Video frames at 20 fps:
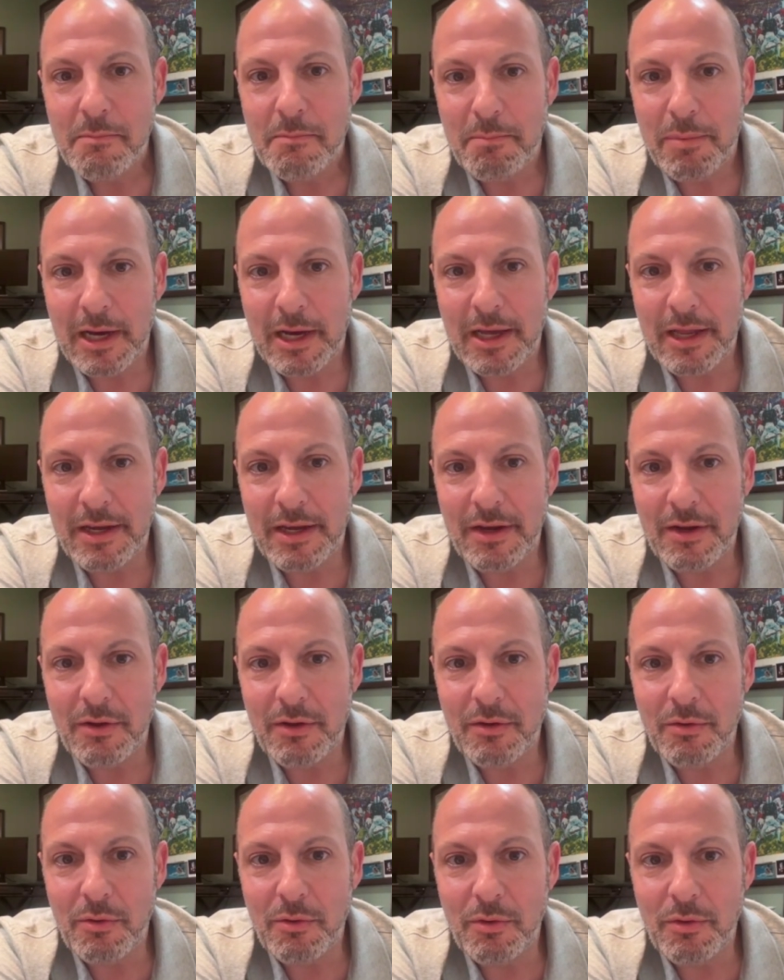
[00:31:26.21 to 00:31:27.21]
But
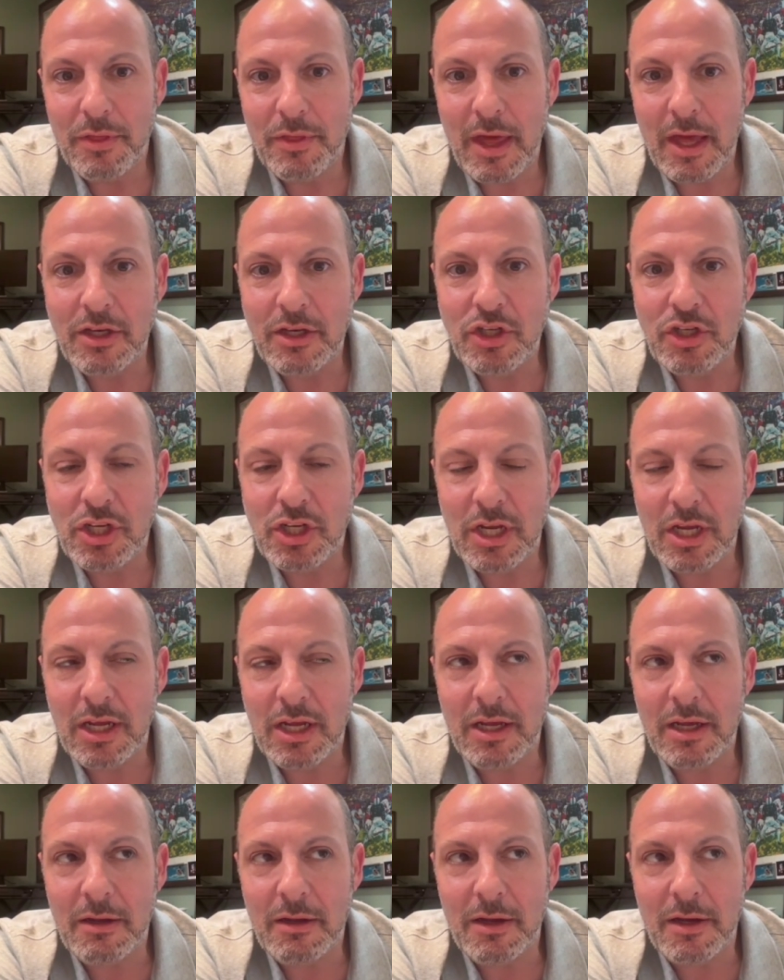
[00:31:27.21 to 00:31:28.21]
then
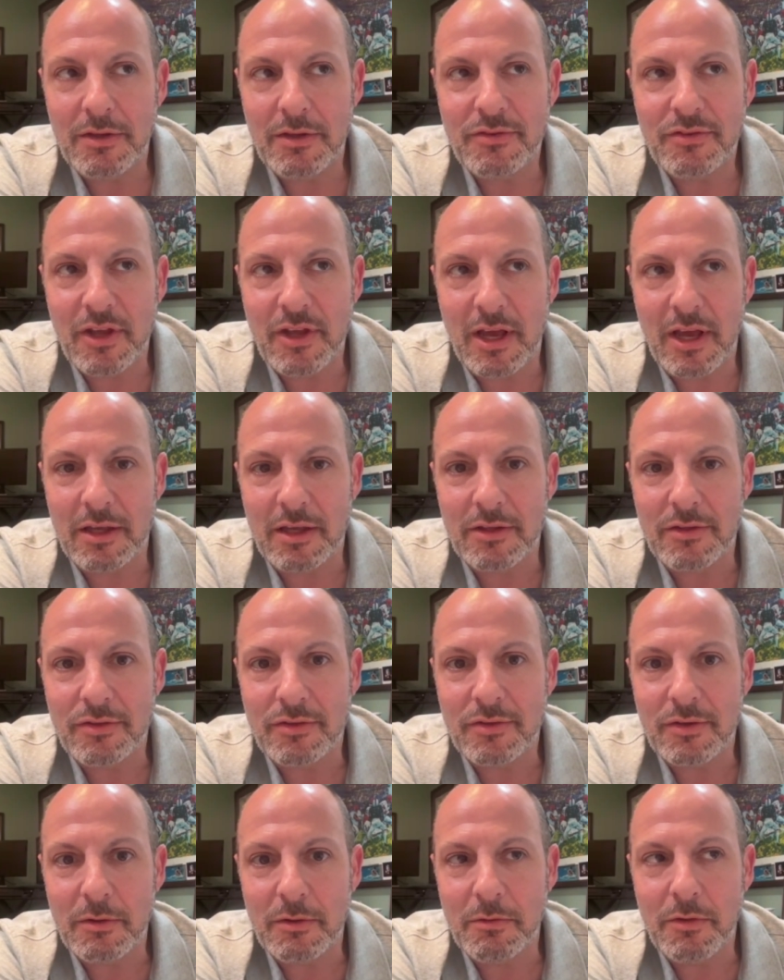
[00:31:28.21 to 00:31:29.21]
she
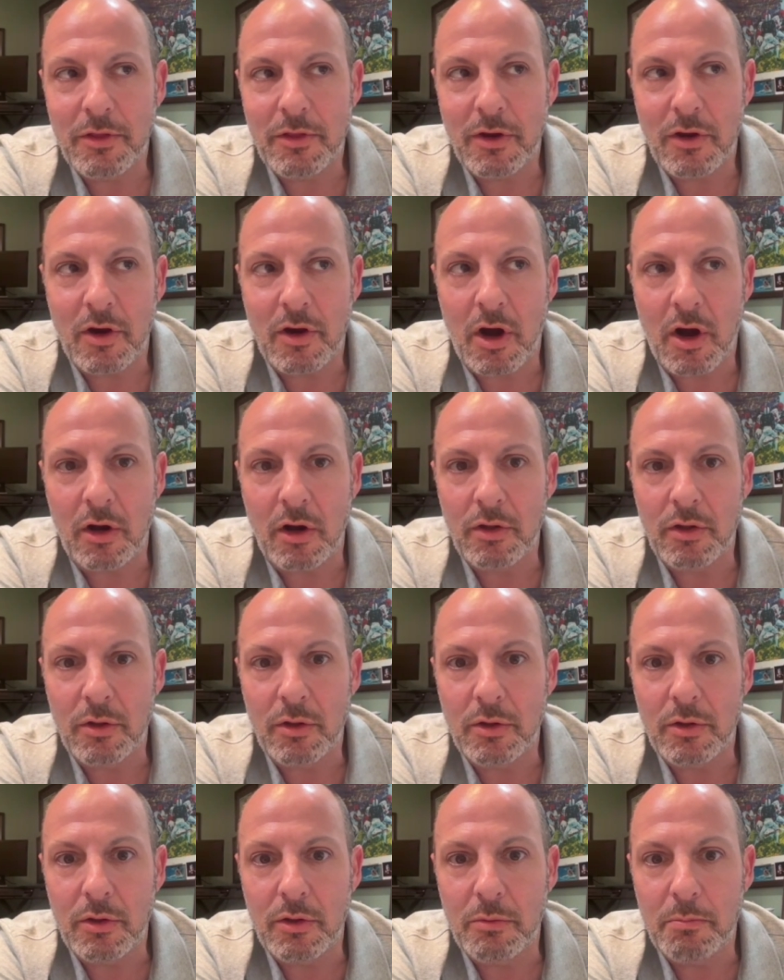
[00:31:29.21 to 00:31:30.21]
says there are
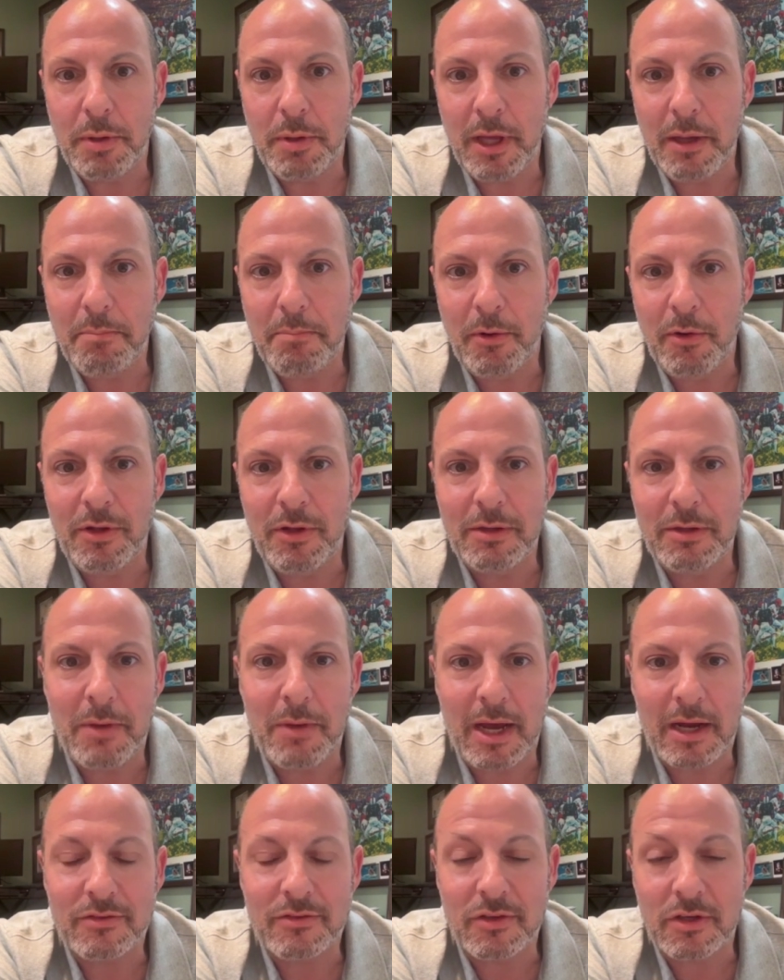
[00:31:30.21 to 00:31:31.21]
people in
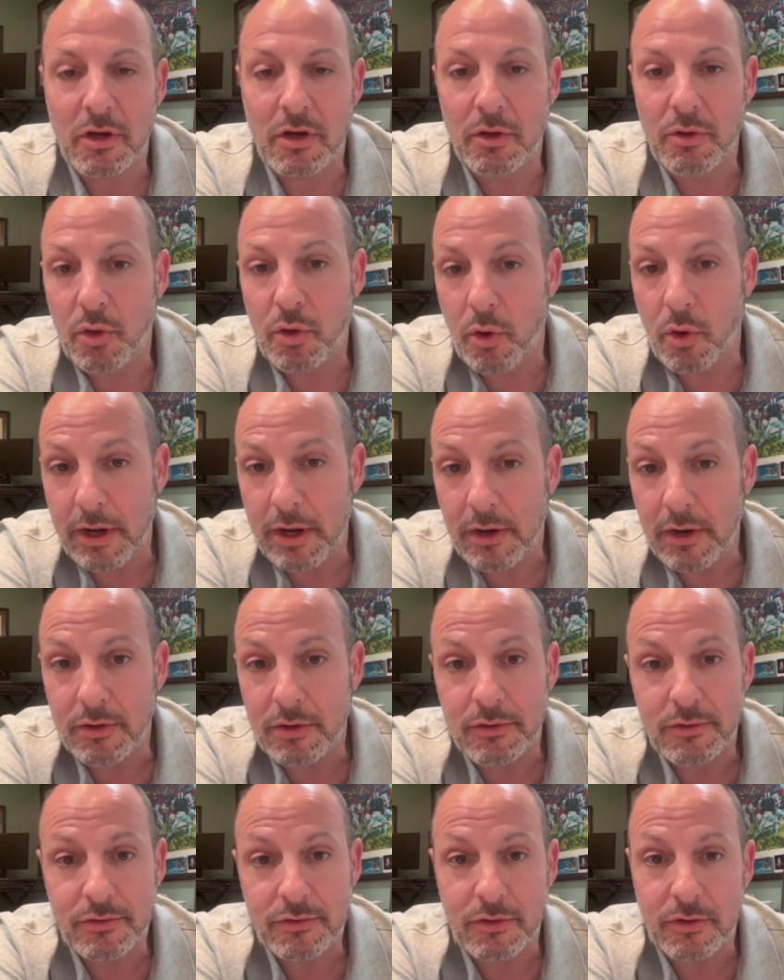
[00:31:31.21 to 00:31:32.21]
Mexico,
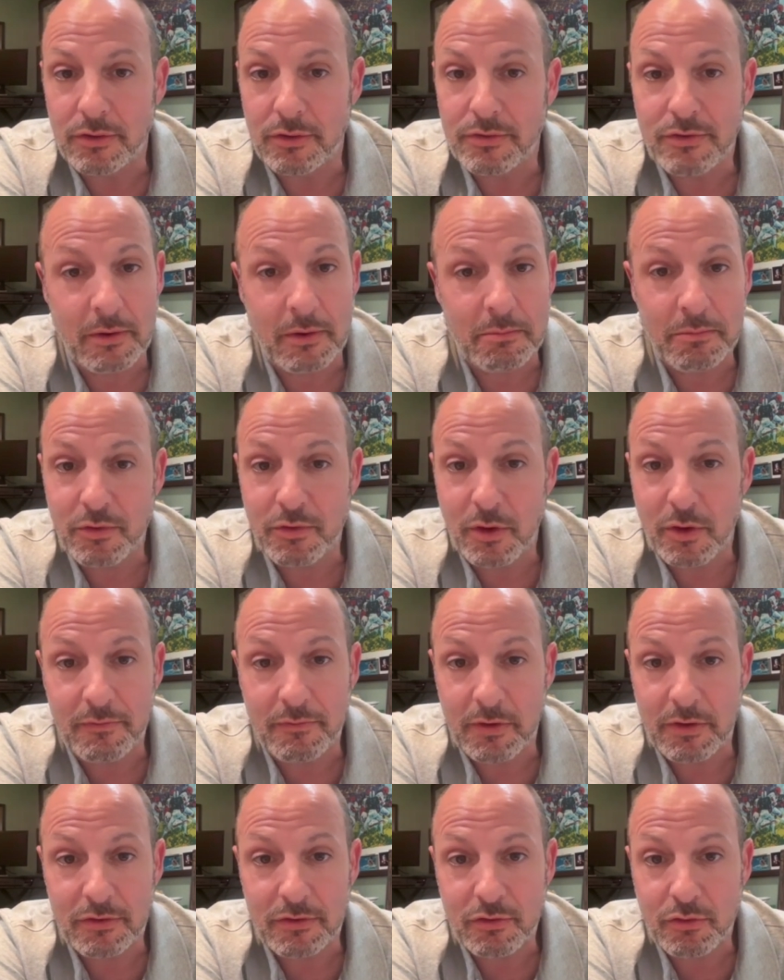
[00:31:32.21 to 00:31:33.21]
lawyers or some sort
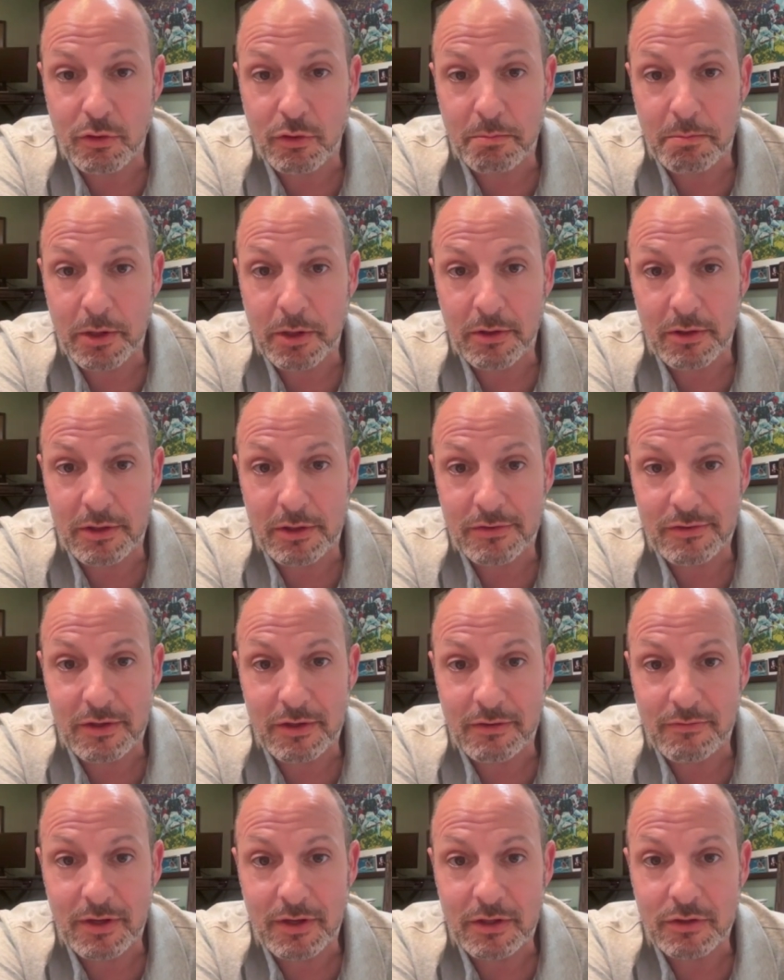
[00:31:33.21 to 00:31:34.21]
of unscrupulous
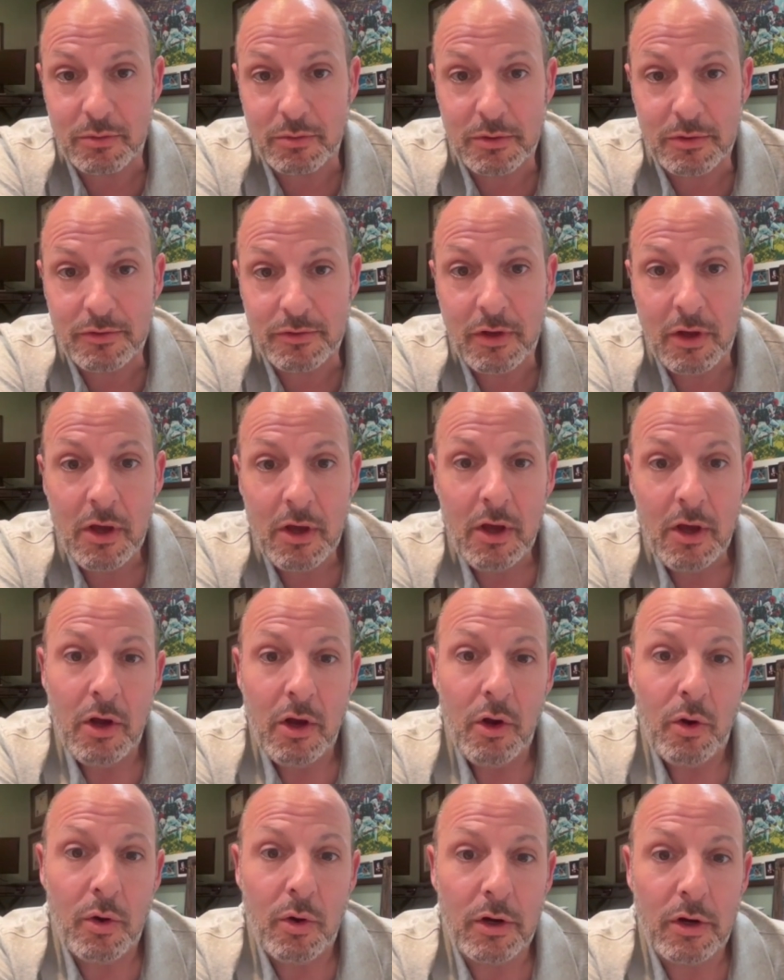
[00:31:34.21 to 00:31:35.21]
individuals,
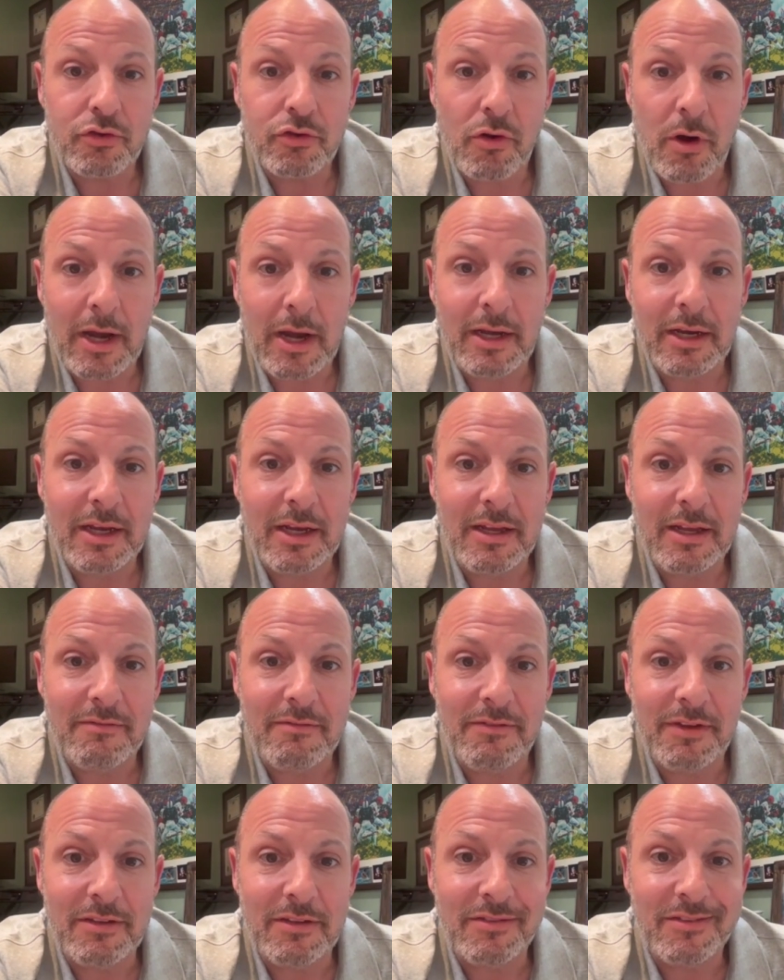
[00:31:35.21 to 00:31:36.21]
who are trying to
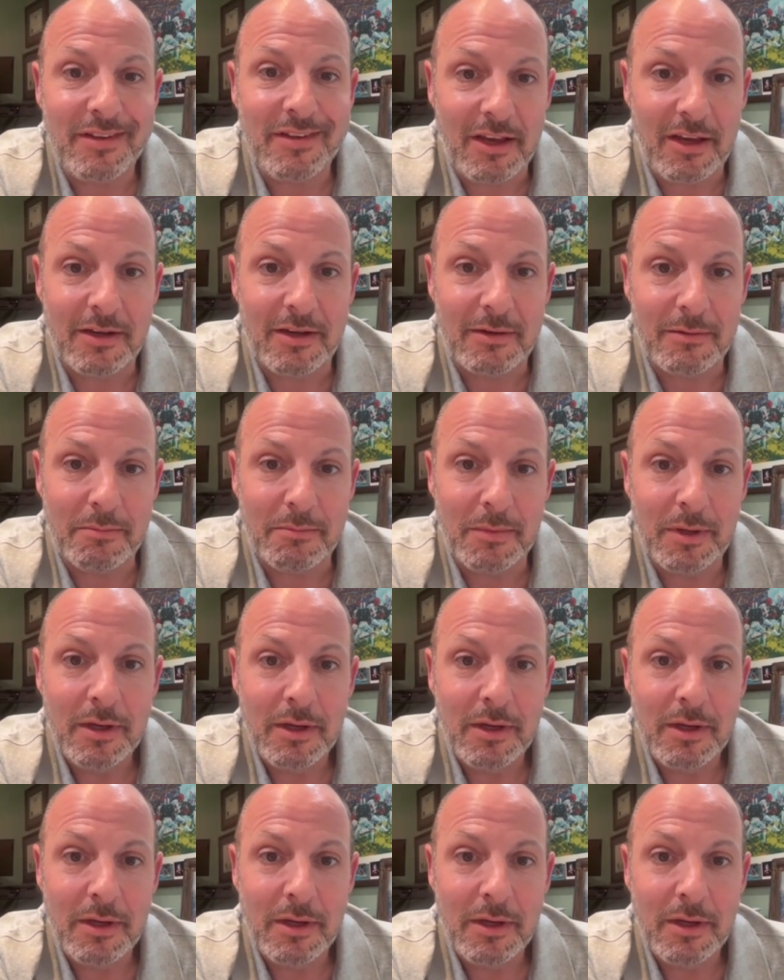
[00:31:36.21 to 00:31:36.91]
convince him